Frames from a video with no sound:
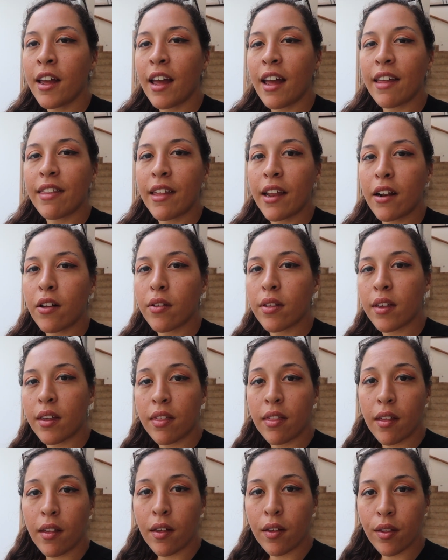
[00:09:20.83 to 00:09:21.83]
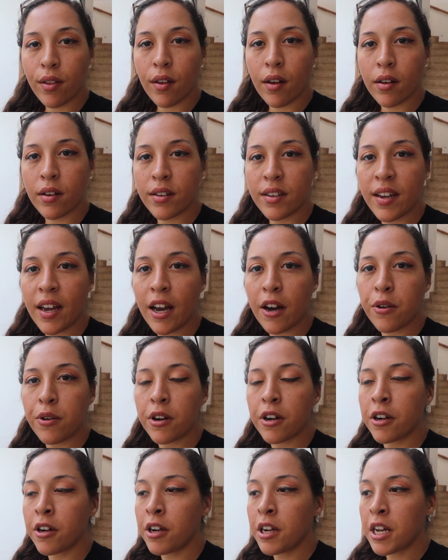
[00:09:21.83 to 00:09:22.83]
And then I'll see the Hassan
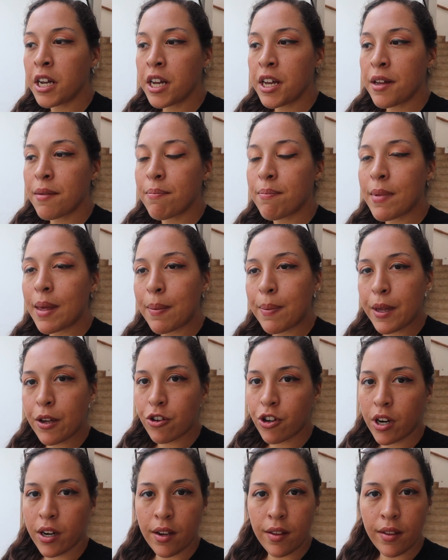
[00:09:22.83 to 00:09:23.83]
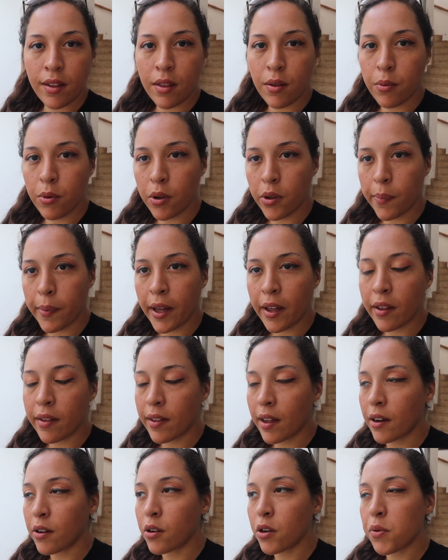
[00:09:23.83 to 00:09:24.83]
Tower, maybe try to see the Royal Palace.
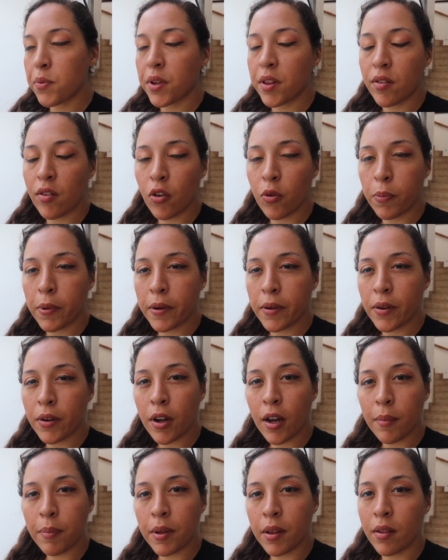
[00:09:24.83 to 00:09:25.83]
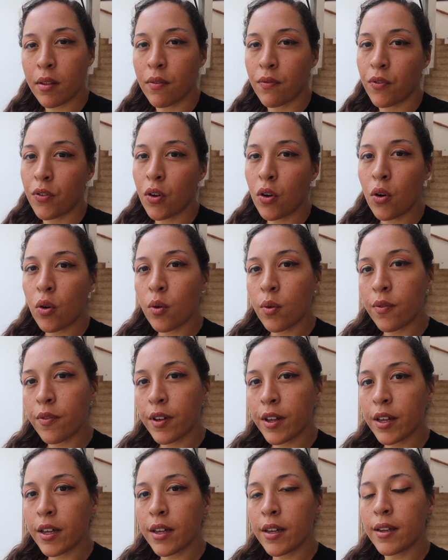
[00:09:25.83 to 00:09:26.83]
I don't know what's open or not because of
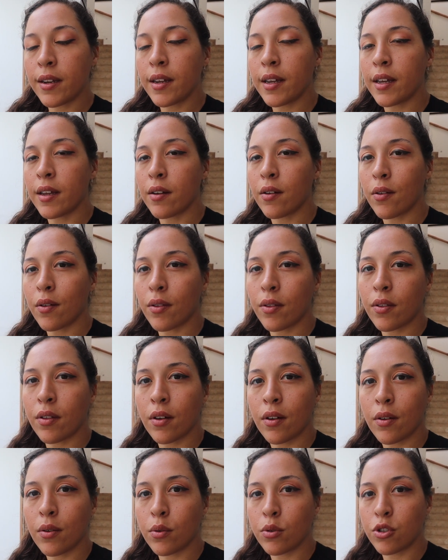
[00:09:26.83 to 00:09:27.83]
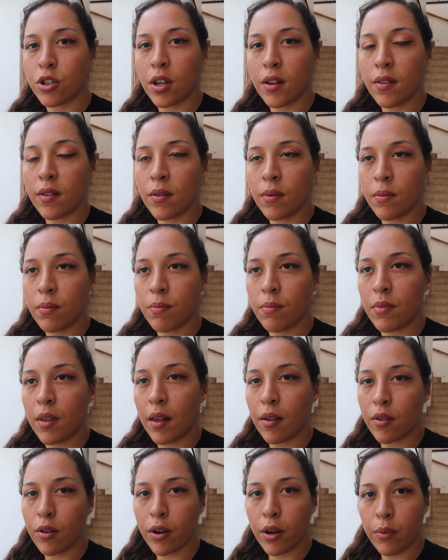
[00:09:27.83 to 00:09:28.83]
COVID, and also just
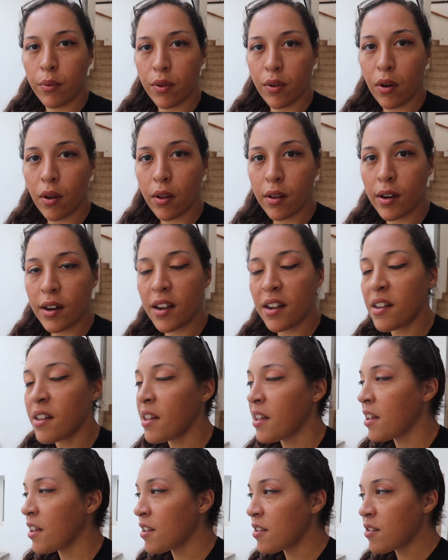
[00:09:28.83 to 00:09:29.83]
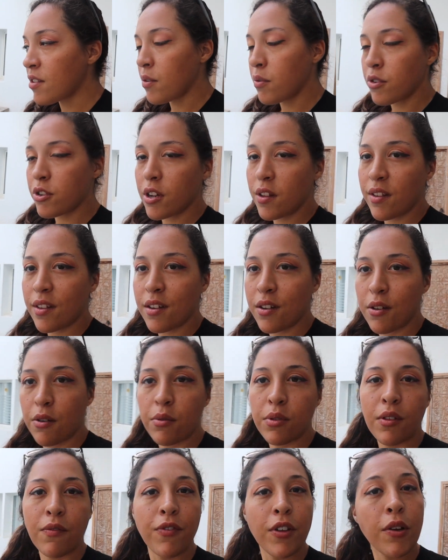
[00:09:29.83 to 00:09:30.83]
yesterday was a holiday. So we're just gonna go
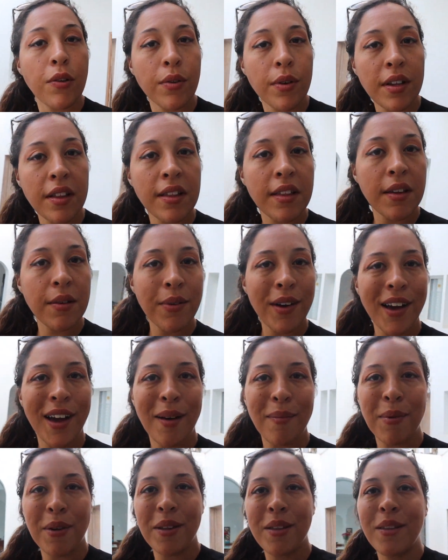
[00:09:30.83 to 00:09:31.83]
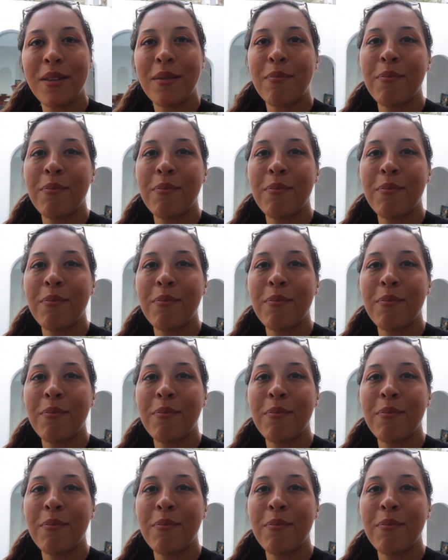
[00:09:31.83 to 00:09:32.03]
with the flow and see what happens.